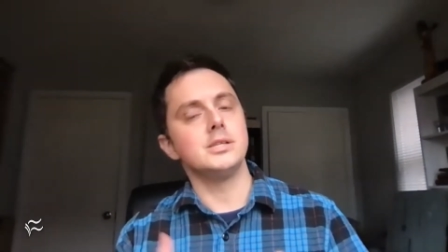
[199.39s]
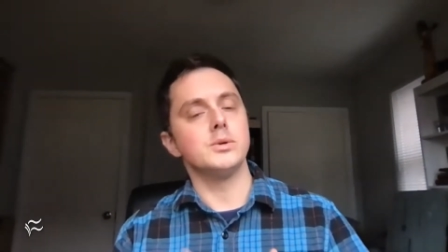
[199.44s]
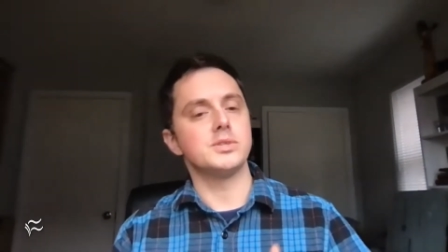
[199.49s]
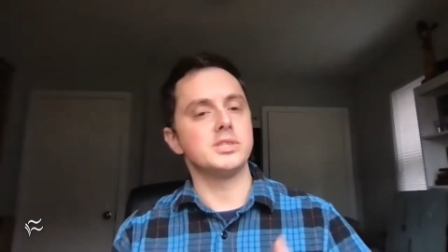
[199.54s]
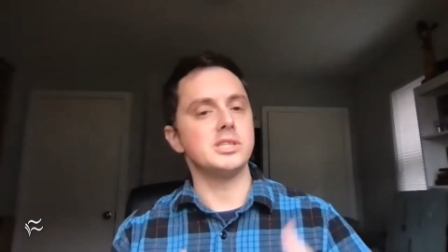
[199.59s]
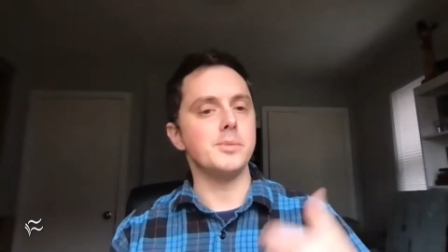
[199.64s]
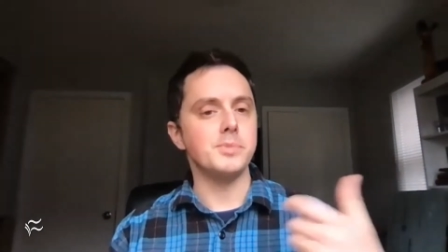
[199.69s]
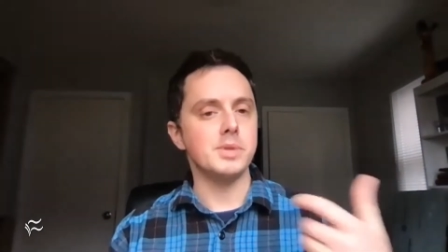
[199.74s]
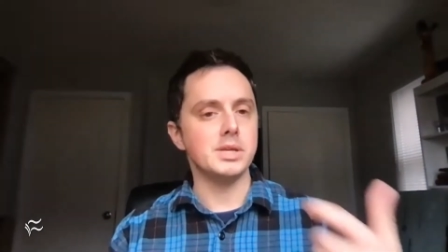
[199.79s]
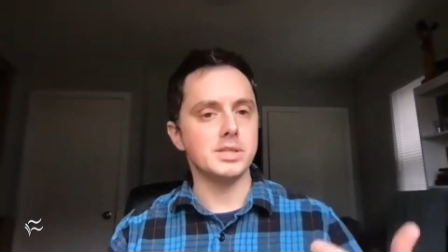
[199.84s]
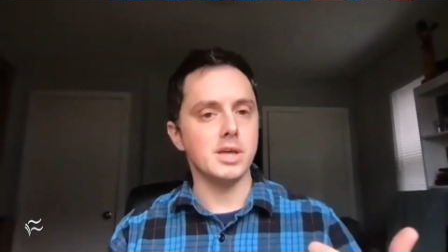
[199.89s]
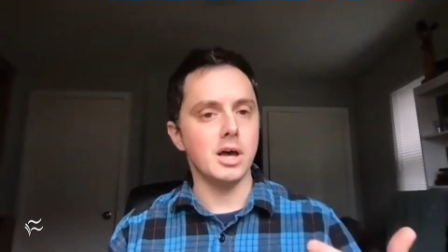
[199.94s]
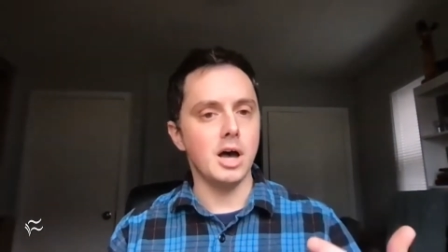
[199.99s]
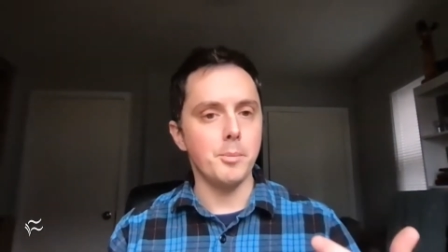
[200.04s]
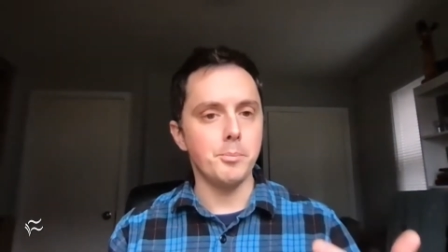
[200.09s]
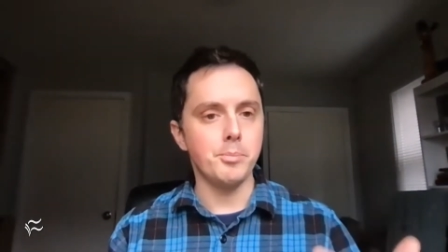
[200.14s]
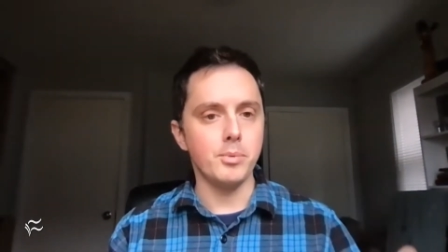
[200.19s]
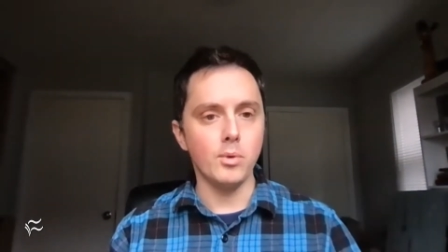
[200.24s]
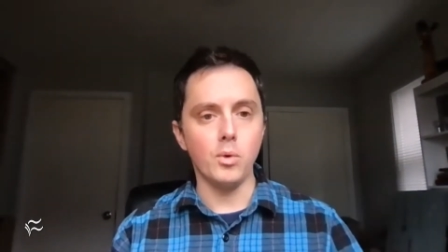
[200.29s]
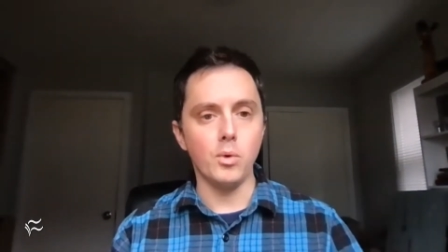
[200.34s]
know something's
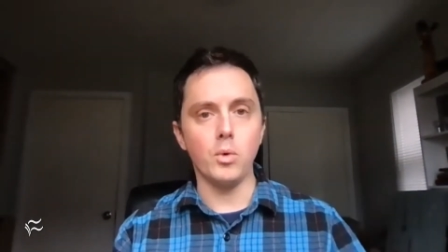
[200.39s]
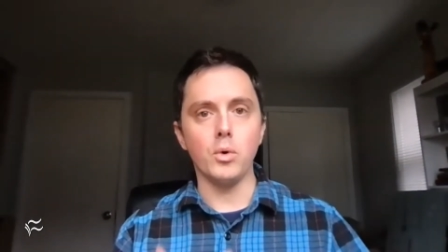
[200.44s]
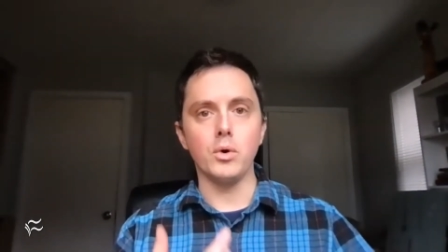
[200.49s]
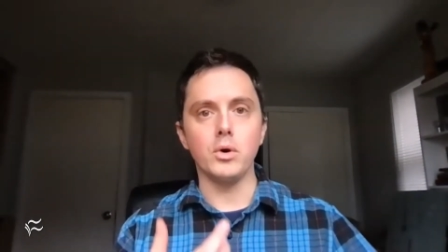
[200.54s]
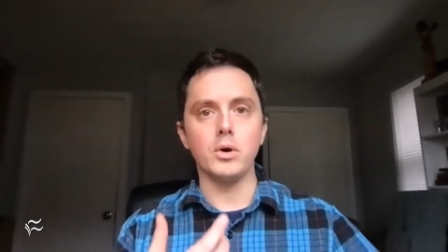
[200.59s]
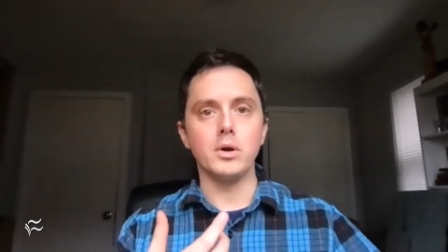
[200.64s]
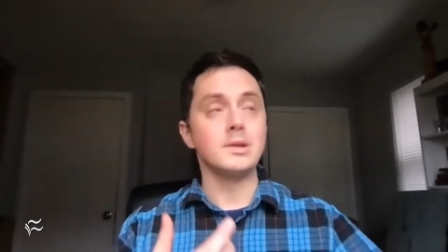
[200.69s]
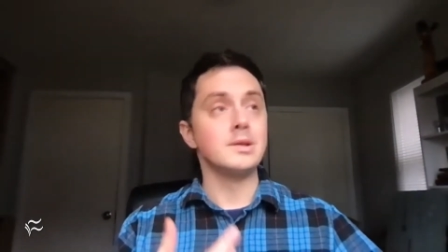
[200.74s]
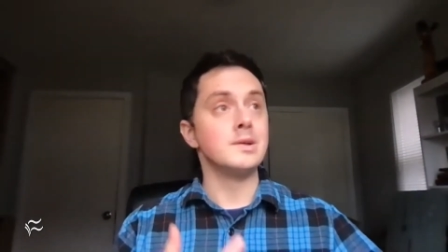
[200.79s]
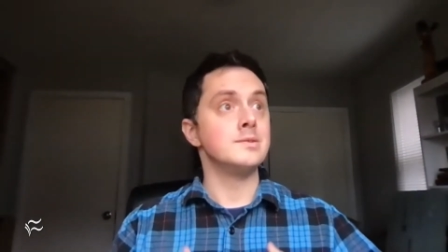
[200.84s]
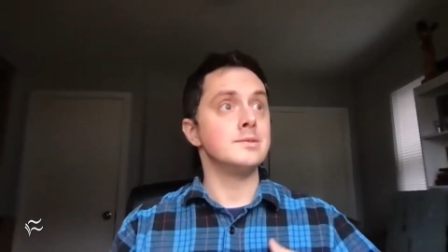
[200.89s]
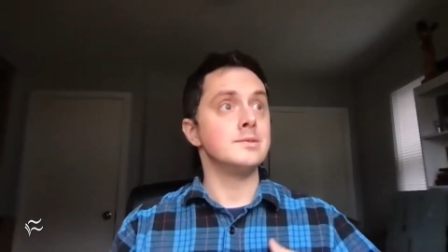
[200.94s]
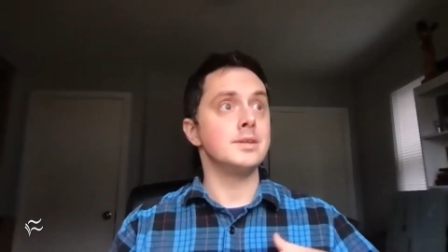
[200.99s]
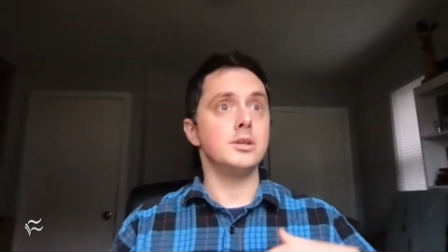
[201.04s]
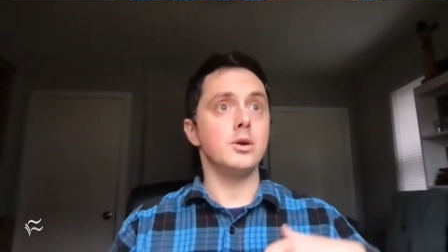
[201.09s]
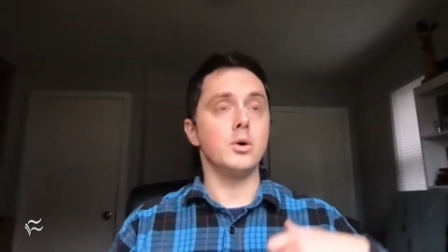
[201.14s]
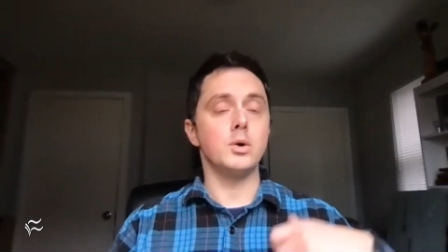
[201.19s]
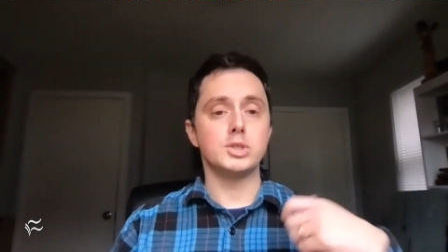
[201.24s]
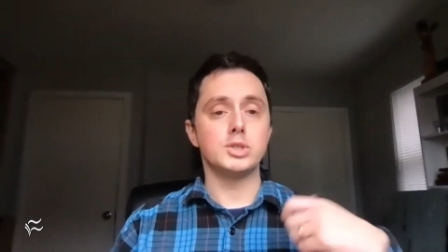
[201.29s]
up or you know,